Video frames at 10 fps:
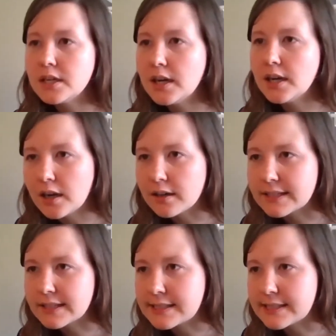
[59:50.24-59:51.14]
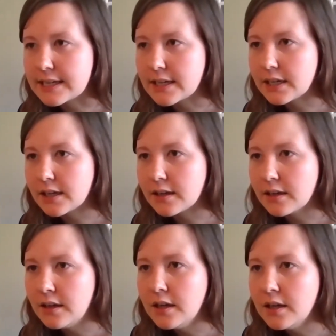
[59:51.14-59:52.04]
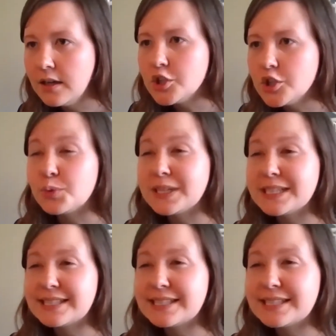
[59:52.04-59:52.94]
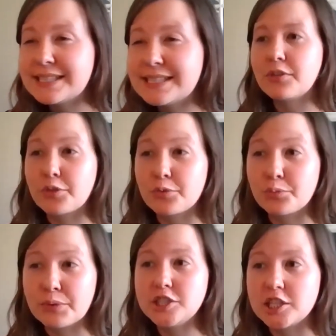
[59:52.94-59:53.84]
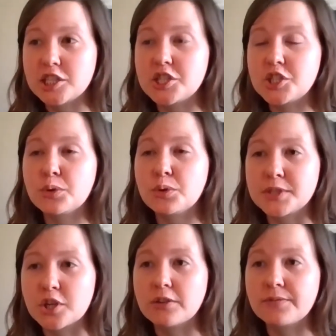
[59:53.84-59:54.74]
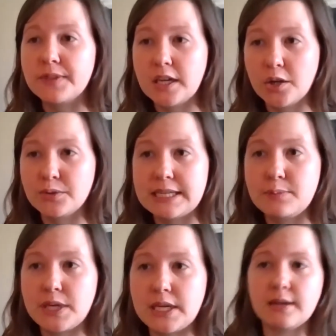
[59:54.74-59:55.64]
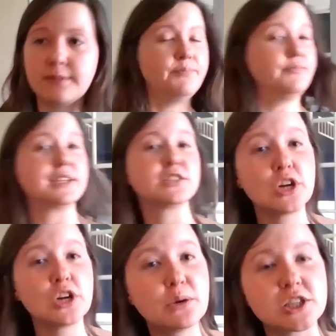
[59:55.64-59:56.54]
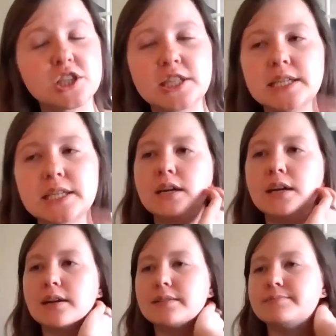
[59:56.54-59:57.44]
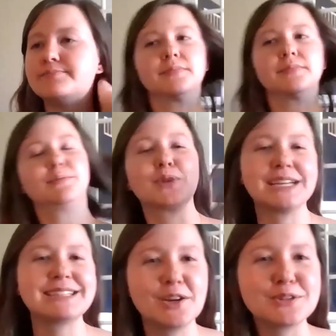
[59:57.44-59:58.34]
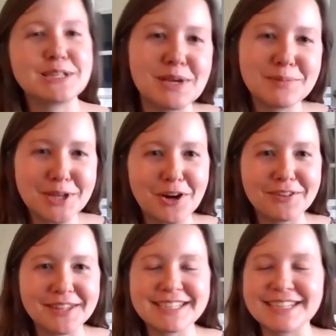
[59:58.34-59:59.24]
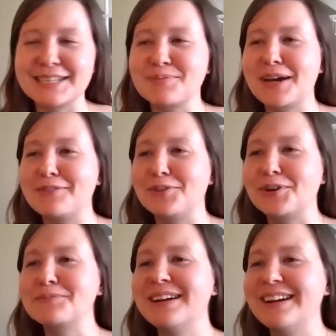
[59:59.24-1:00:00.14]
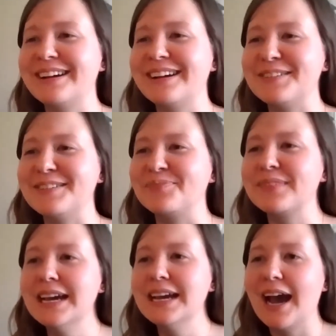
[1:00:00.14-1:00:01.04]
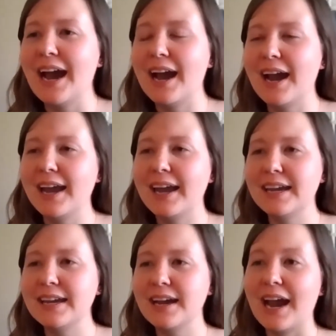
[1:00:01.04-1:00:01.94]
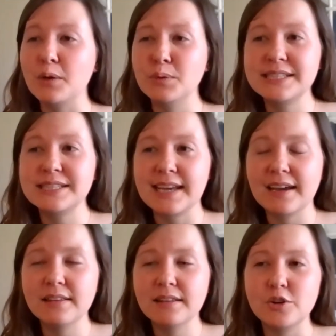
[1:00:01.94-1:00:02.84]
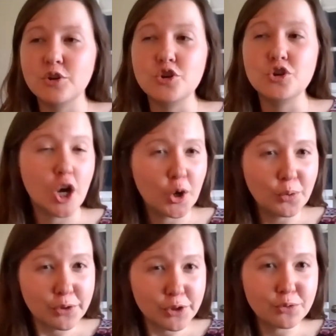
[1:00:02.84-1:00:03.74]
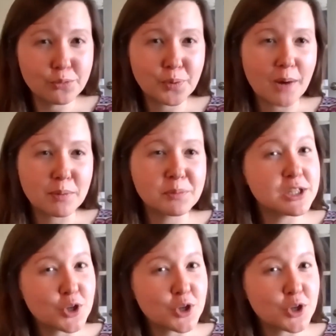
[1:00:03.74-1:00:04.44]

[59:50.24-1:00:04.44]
Let's see. Do we still need 3 judges to observe the OTP? That's a great question. And when I say OTP, I mean online testing platform. I would say that no, you probably